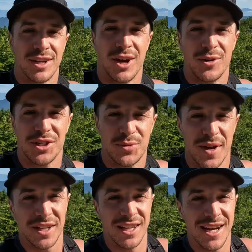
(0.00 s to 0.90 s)
So we just
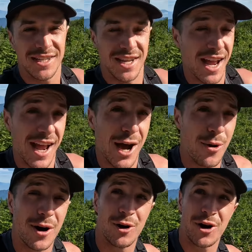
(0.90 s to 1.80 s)
spent the last
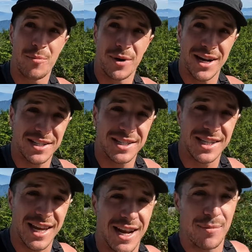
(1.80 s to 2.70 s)
hour on a bus
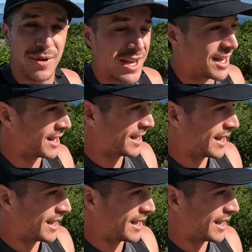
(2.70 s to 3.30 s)
to get up here